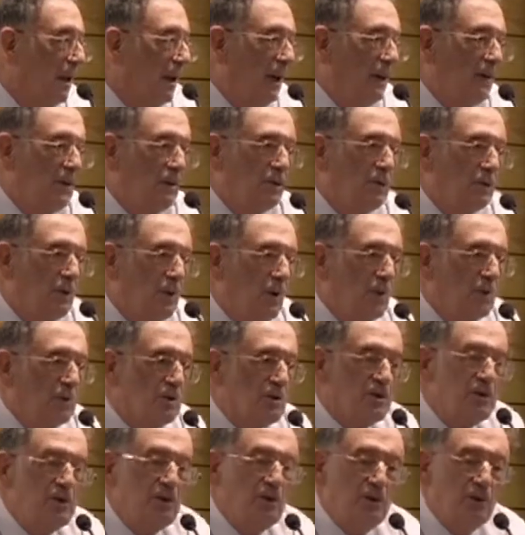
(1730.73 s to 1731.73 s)
And of
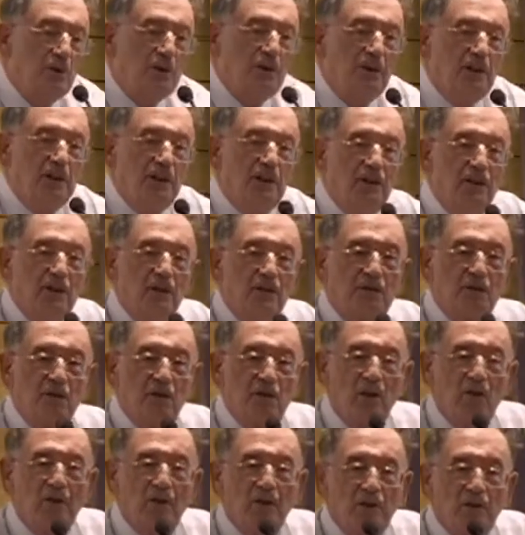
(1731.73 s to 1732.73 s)
course, the Union of
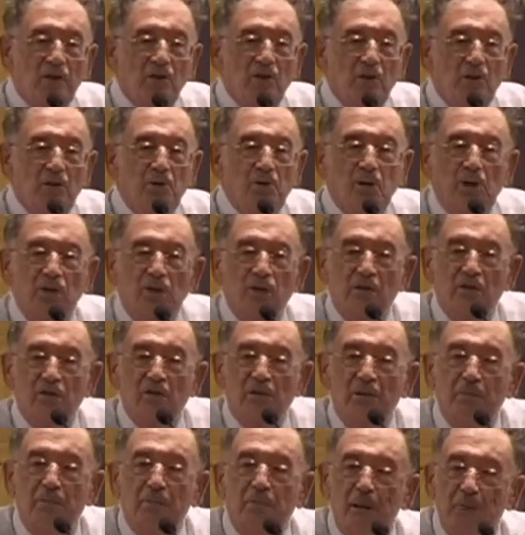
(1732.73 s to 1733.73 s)
Soviet
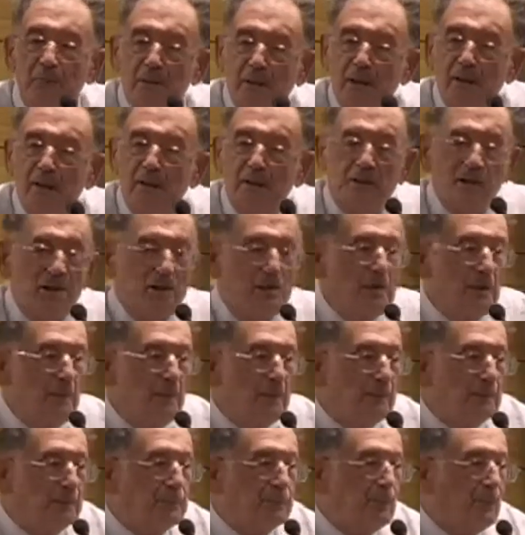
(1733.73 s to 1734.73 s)
Socialist Republics,
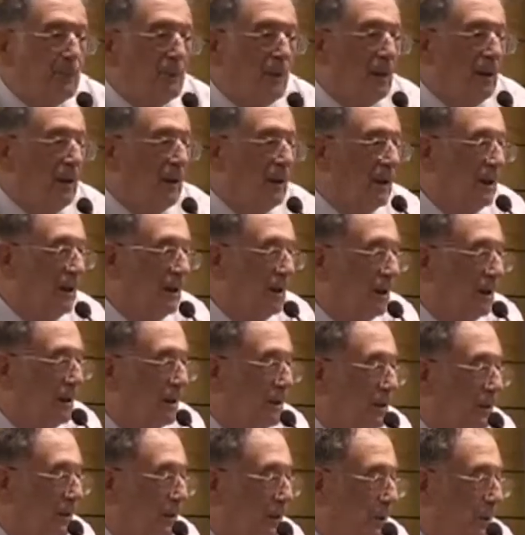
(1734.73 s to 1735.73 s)
uh,
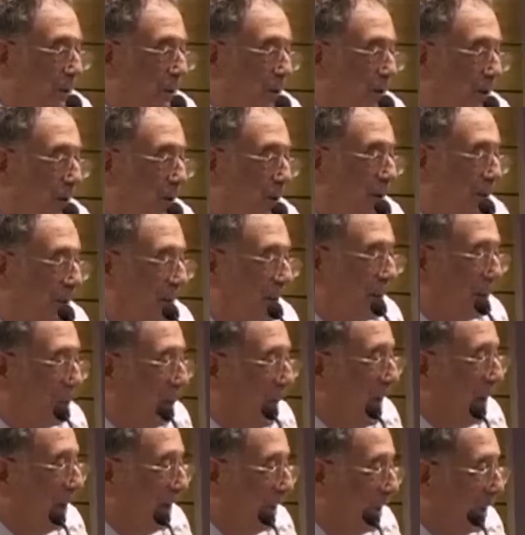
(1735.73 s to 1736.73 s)
we know very
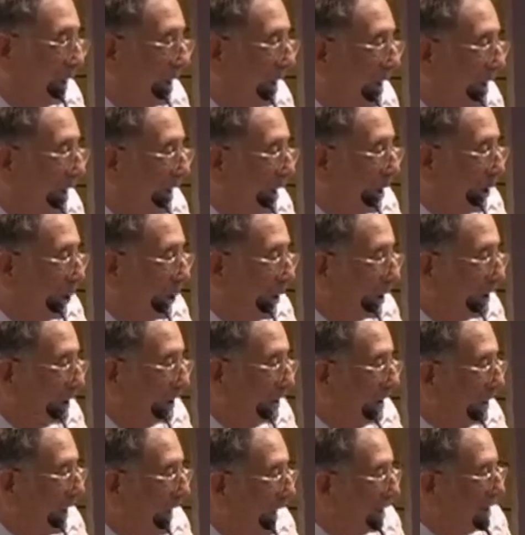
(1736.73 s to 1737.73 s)
well
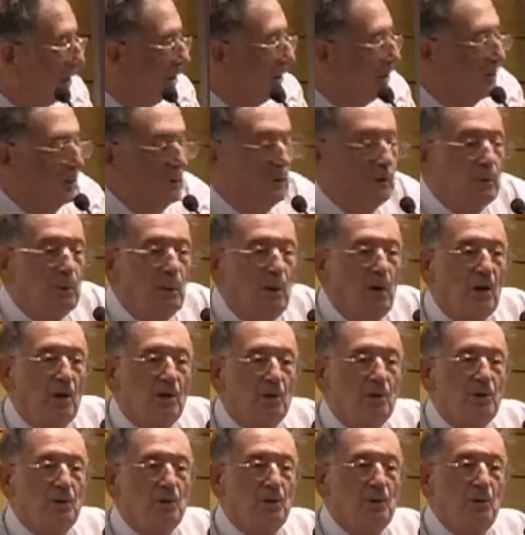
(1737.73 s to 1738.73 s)
what the attitude
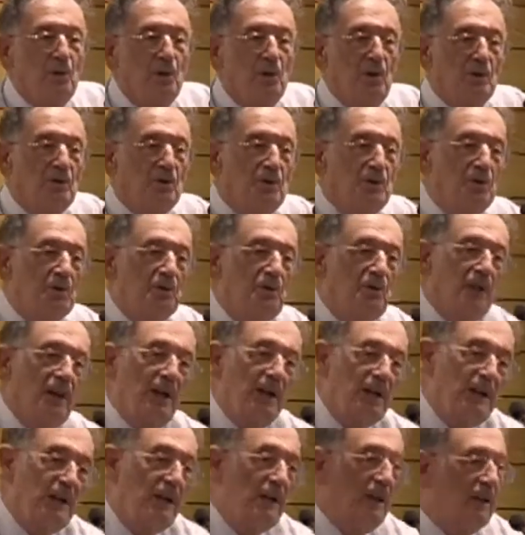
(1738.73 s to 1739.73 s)
was towards
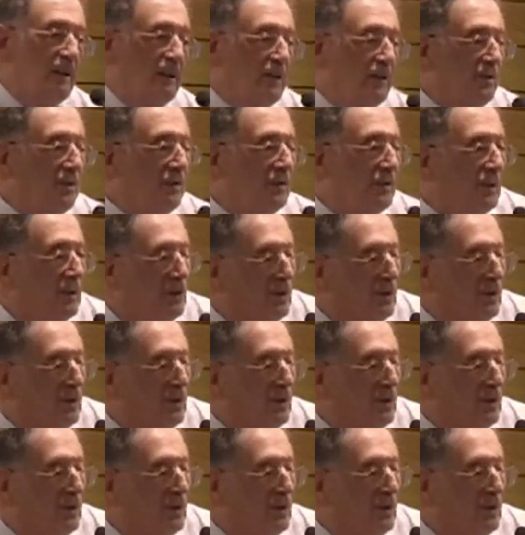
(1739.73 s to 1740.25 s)
Ukrainians